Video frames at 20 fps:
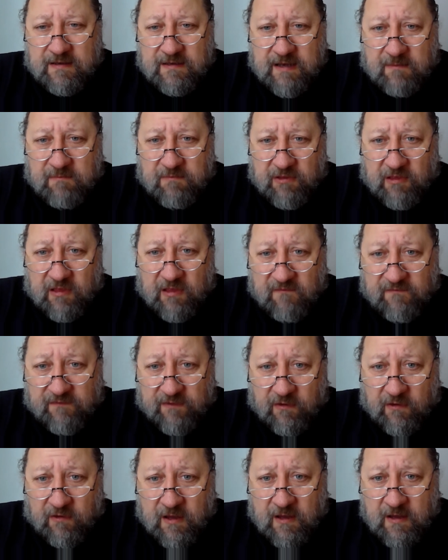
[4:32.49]
in-depth
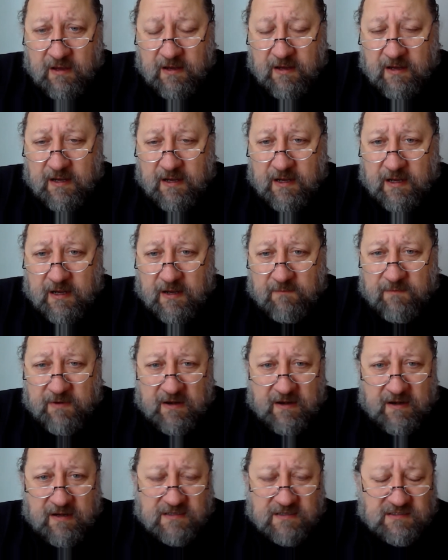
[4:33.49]
level.
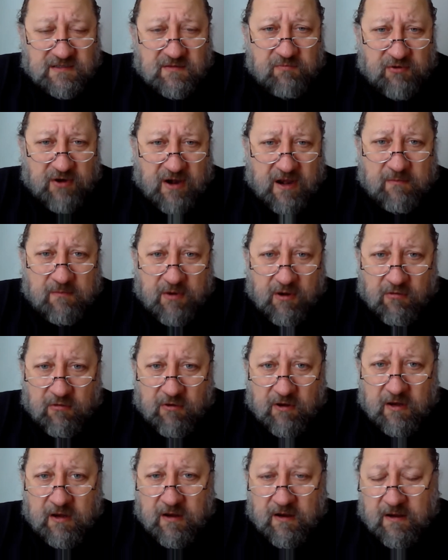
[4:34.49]
And it is the
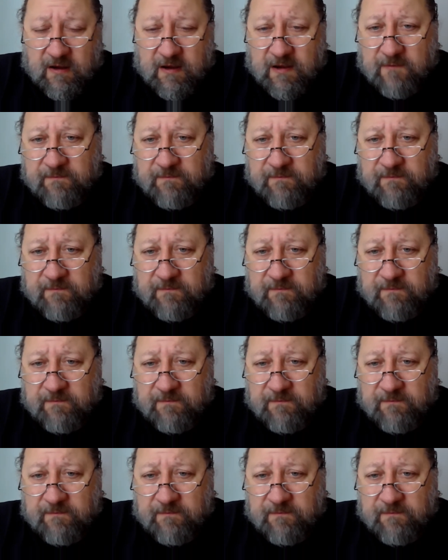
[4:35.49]
primary